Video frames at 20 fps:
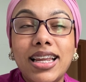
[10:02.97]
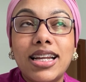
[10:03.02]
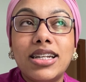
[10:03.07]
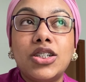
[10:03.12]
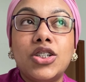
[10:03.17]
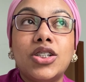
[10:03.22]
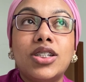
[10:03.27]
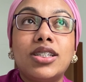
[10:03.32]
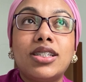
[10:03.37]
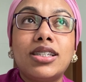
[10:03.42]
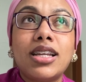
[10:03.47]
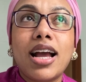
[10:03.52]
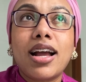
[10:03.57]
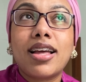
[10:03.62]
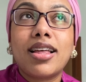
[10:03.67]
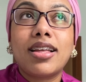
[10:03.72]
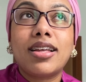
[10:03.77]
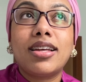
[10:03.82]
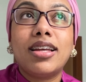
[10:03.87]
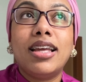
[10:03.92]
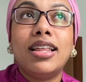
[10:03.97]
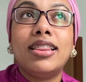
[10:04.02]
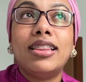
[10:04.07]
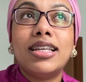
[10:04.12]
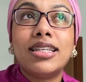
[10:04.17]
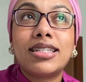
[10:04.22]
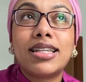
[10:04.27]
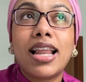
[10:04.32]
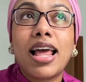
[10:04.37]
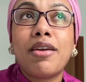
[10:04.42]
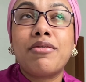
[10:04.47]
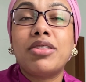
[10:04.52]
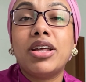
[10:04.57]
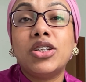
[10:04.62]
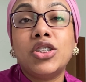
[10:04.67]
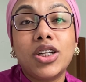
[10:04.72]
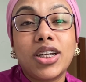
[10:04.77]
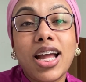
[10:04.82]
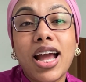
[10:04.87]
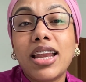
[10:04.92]
and she's stuck in this life that
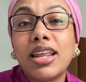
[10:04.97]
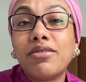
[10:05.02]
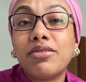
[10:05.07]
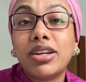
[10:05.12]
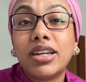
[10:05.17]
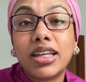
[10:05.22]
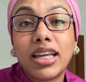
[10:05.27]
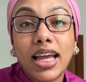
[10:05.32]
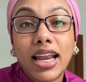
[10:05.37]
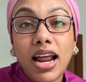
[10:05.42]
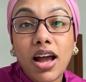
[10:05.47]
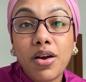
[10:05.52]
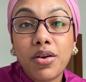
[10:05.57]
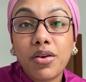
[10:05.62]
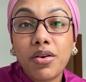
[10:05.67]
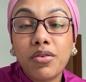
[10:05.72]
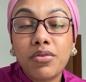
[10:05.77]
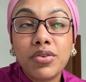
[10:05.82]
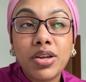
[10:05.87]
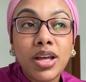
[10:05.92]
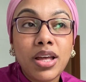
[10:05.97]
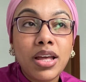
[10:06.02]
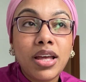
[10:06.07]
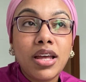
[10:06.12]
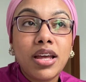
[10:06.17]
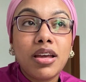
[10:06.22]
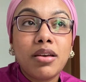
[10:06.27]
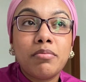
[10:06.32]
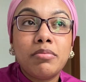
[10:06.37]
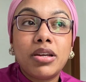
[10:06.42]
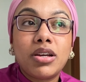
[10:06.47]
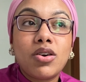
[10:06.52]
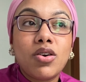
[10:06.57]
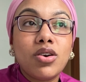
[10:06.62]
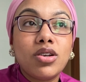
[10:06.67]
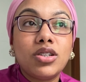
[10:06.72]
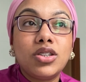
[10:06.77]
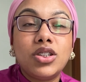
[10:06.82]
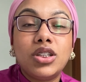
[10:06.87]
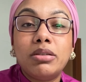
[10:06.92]
she can't even get out of
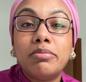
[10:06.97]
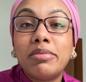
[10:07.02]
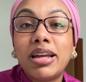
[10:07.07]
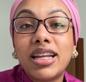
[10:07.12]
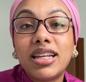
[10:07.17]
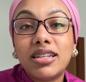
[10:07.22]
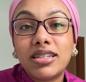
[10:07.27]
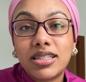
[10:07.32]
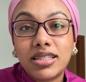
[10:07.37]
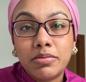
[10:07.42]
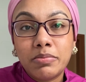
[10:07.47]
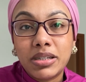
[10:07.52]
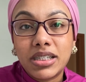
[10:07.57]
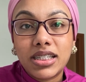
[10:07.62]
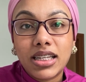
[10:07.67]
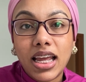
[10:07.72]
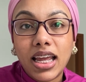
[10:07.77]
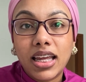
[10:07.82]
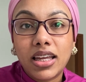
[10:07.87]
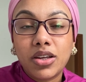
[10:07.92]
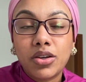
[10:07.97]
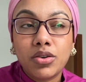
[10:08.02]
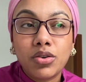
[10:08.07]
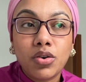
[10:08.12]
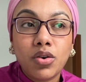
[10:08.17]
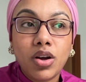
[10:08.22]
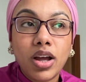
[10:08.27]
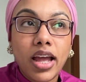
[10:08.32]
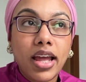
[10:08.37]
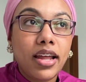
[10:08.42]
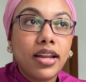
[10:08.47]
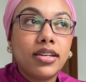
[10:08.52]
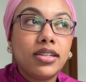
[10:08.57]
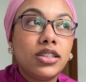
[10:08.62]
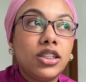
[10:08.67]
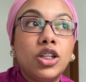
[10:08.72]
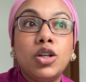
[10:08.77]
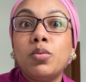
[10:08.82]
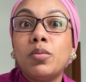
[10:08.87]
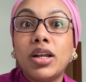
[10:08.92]
because she made this mistake, you know, and
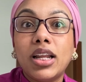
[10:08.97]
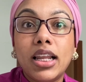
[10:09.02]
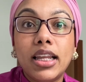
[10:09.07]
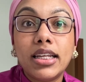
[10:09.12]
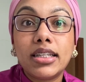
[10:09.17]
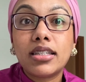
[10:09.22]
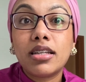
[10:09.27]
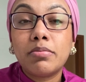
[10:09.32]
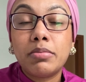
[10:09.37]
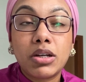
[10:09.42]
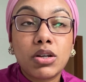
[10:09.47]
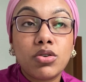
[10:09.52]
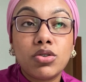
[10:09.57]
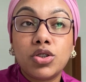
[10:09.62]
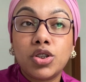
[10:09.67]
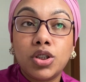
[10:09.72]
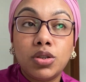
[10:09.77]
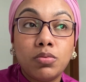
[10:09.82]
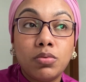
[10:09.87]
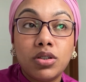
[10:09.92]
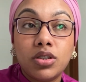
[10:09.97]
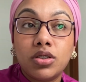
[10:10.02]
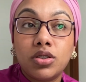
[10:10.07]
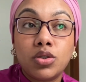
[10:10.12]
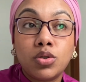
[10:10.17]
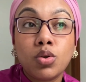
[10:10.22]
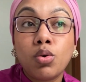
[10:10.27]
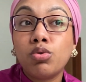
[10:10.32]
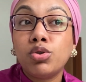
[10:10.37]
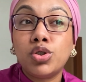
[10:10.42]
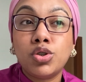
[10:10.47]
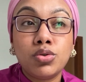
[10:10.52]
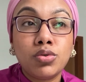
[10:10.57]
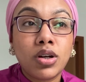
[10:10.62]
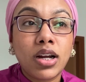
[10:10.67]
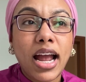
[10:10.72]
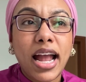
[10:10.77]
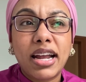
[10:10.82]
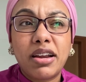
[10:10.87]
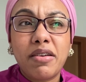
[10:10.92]
she didn't want to listen because she was so sure,
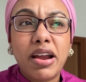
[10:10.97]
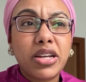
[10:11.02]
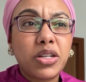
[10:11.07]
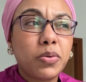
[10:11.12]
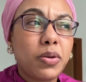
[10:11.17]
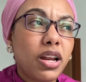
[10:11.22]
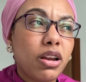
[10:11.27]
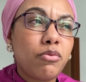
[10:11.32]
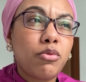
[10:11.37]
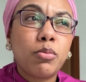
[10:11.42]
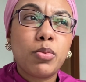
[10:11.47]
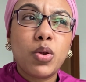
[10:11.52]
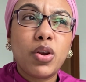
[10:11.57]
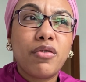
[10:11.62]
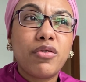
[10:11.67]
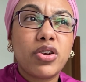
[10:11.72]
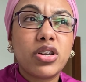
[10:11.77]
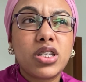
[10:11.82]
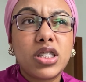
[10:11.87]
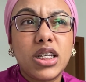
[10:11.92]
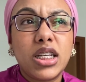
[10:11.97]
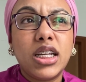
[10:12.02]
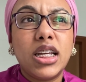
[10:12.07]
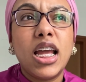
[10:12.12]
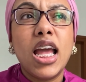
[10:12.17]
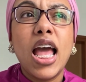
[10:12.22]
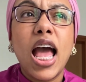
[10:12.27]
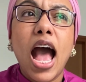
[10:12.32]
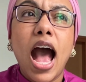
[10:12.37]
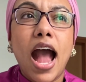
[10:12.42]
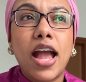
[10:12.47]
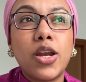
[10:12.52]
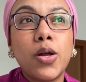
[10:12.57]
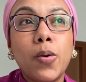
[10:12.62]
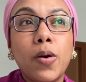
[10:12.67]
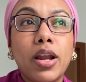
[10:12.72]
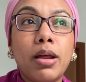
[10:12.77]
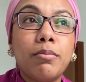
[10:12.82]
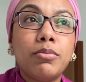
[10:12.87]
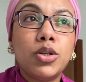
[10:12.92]
I graduated from university, I know
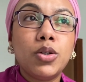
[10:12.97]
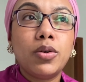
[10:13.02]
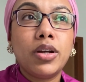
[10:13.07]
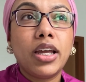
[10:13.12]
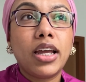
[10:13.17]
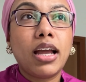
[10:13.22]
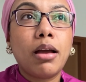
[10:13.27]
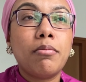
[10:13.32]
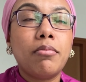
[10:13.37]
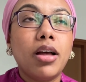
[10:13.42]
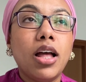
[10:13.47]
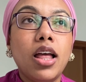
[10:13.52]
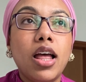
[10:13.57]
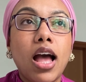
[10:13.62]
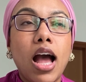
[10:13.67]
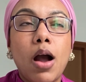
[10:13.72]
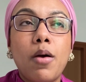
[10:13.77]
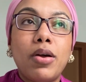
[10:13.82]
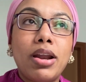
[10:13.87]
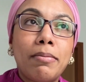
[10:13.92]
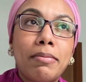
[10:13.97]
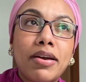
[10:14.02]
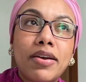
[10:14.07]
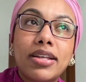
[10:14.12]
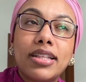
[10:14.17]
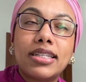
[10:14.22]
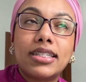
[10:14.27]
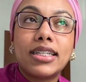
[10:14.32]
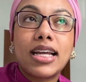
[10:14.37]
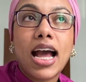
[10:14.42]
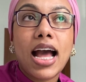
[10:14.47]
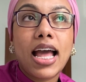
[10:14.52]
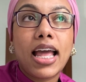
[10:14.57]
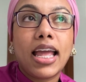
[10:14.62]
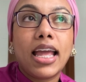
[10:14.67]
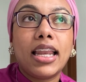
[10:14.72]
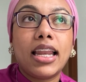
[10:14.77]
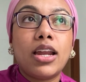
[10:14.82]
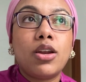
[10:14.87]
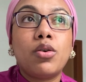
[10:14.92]
what I'm doing, I want to marry this guy,
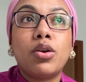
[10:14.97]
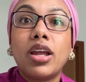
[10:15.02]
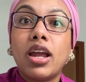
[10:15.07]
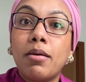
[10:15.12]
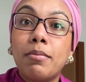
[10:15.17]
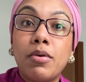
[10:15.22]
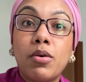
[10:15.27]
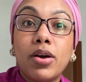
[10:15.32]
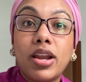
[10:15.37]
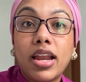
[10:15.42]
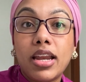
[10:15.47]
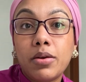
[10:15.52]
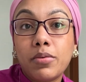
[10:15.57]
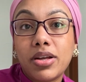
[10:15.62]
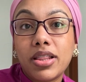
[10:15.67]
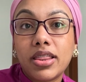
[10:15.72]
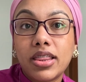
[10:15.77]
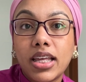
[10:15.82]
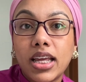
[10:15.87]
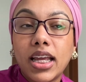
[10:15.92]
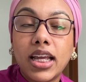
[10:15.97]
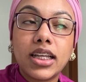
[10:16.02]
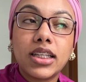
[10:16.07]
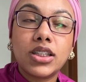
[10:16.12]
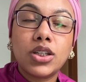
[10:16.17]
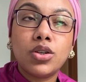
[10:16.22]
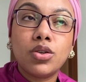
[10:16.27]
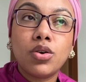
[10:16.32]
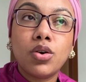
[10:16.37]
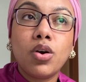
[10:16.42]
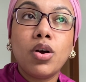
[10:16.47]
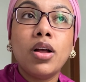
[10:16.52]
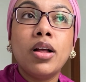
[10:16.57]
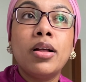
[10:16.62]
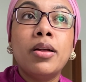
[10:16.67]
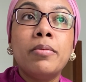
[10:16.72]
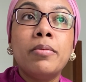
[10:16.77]
and I don't care about what anyone thinks, you know.